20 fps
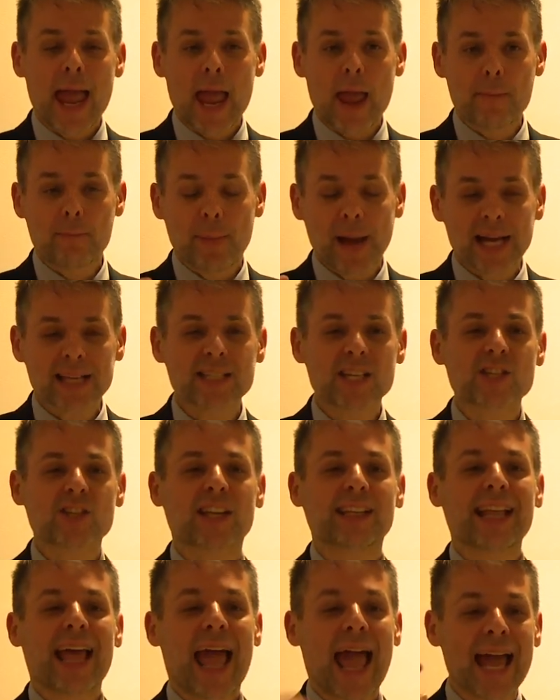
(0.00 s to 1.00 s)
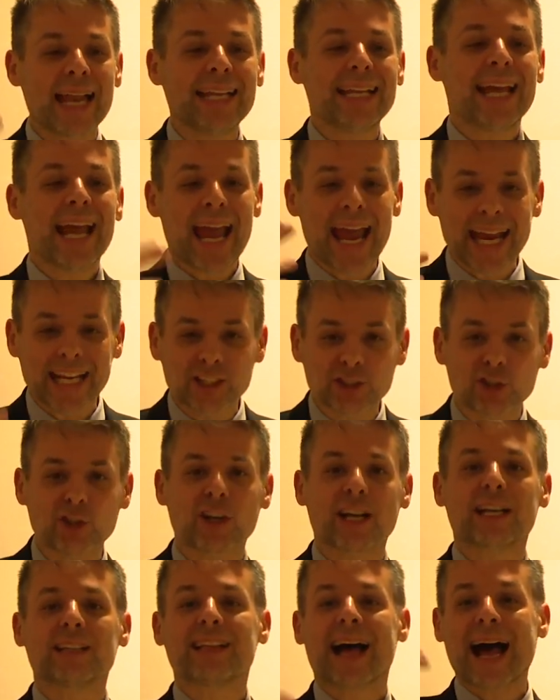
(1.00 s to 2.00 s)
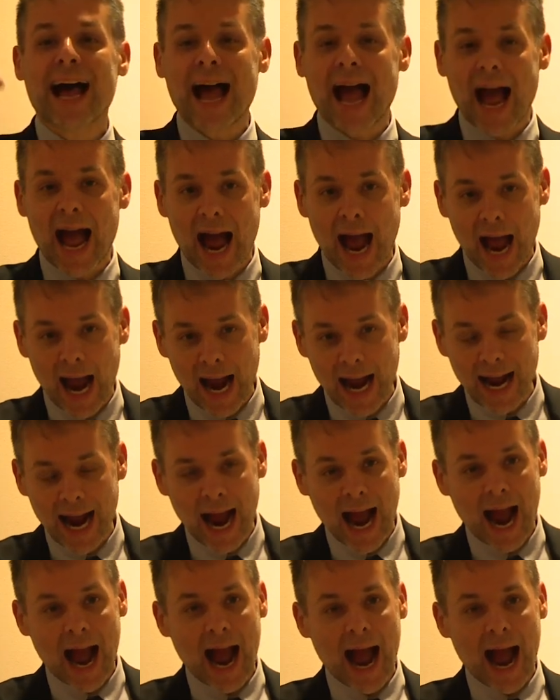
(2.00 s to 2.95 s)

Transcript: a passage that any hatred uh,